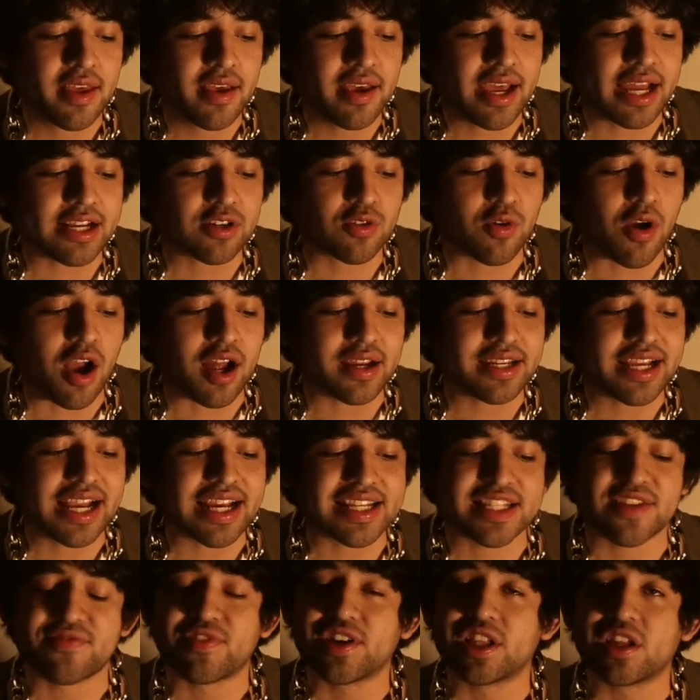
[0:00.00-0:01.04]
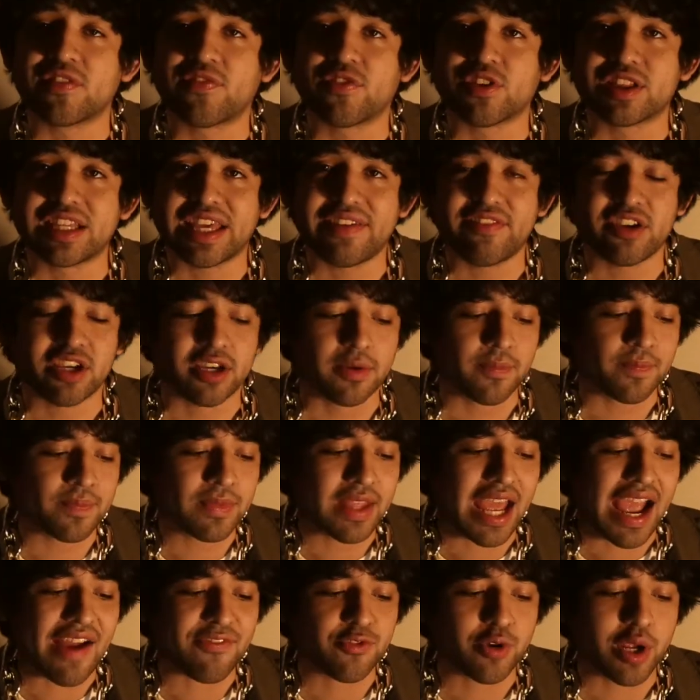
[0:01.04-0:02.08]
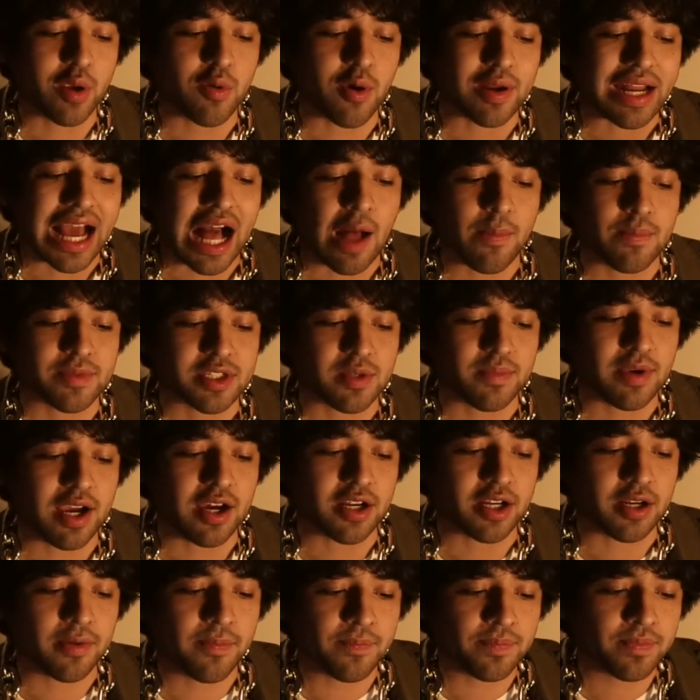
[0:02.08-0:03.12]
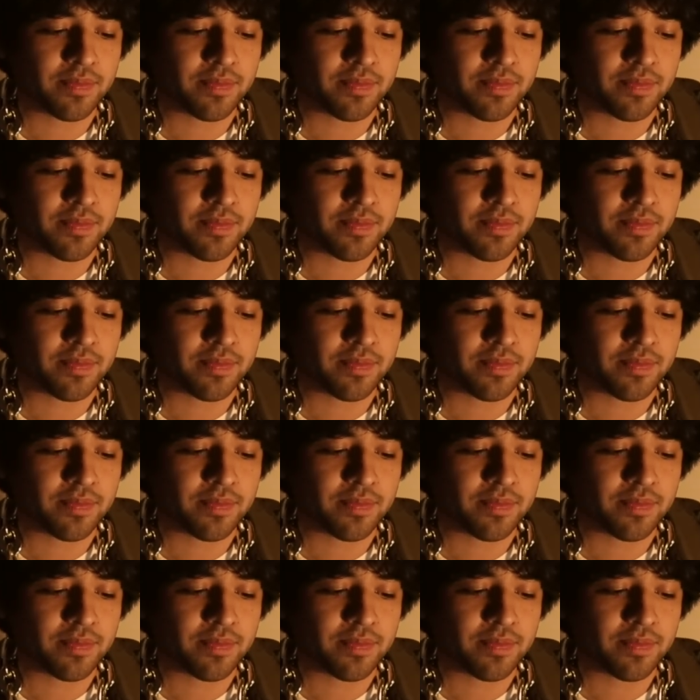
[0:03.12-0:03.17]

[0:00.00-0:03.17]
and Grande as the villain for leaving him, after he wrote albums about her.